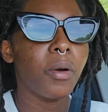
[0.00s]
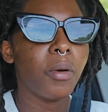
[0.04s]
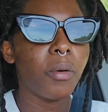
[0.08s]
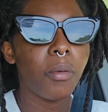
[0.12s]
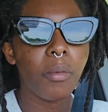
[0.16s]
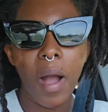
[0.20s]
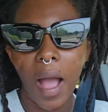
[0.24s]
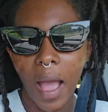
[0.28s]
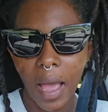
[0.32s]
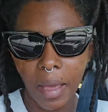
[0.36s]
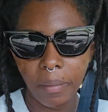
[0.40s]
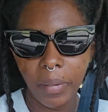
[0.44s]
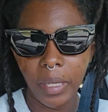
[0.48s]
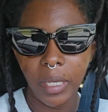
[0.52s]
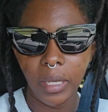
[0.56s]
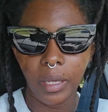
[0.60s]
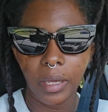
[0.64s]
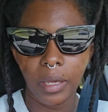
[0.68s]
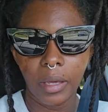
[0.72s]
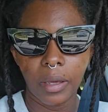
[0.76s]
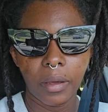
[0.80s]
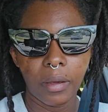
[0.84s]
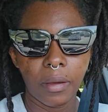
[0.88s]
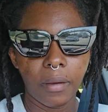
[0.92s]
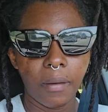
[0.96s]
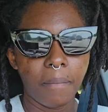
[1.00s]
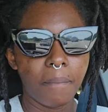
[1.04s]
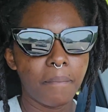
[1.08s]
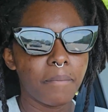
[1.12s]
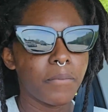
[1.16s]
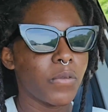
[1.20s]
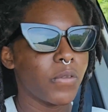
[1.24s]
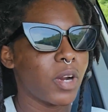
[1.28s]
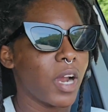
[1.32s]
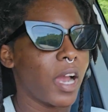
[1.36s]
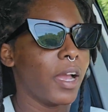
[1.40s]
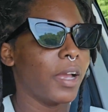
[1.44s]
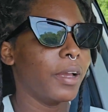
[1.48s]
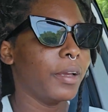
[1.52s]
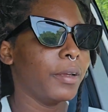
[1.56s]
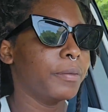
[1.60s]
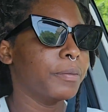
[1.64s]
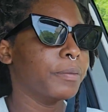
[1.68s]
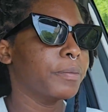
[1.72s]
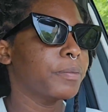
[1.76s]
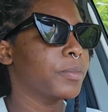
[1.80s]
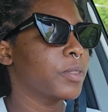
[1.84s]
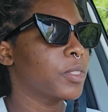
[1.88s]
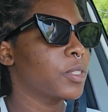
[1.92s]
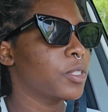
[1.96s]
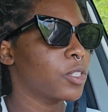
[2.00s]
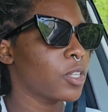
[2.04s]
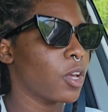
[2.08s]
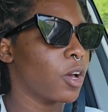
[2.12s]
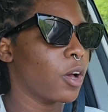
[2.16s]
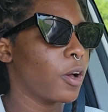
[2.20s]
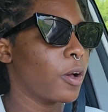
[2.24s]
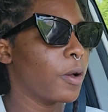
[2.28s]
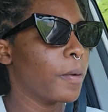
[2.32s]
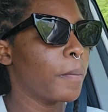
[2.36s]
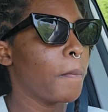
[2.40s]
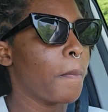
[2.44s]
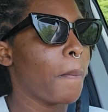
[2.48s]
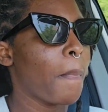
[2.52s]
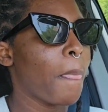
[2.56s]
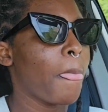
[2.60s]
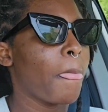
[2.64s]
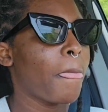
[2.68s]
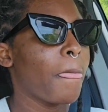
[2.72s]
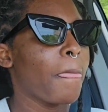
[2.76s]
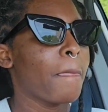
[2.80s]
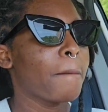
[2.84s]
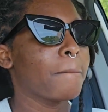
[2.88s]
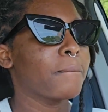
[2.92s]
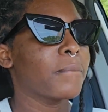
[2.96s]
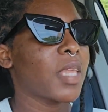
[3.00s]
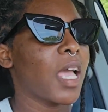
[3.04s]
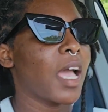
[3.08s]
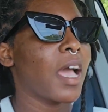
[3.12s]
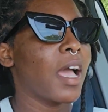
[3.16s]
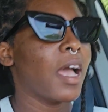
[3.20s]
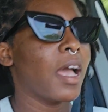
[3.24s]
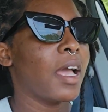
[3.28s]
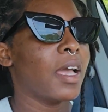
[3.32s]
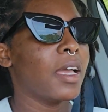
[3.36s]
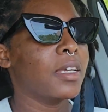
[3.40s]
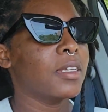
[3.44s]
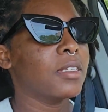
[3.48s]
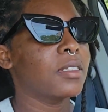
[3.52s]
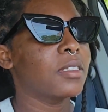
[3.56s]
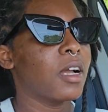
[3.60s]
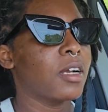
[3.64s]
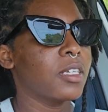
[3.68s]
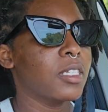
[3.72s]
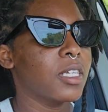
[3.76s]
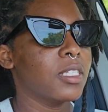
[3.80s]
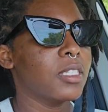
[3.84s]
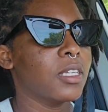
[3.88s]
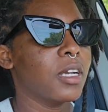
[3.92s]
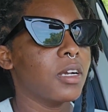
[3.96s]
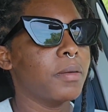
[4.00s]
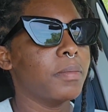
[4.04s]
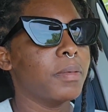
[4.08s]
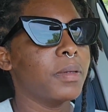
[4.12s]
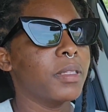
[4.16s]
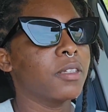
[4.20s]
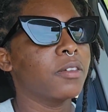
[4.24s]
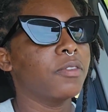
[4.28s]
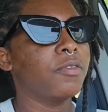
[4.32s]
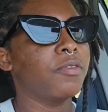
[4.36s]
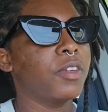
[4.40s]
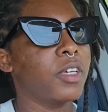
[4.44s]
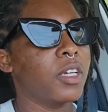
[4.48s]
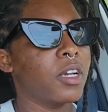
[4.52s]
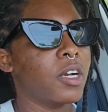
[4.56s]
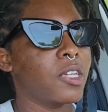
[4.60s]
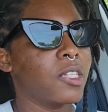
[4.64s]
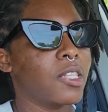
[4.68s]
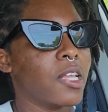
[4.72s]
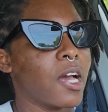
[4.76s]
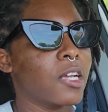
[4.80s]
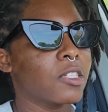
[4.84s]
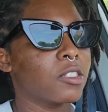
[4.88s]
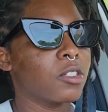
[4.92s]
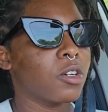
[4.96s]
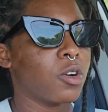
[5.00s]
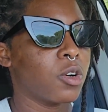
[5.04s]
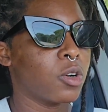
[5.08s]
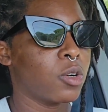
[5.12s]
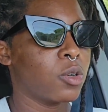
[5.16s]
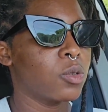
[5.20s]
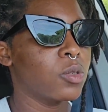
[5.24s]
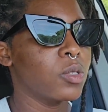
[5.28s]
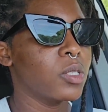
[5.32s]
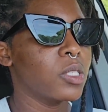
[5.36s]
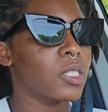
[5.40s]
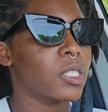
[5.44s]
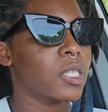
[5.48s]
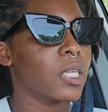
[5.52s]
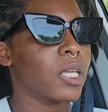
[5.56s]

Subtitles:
Why me? Right? So I started therapy to figure that out,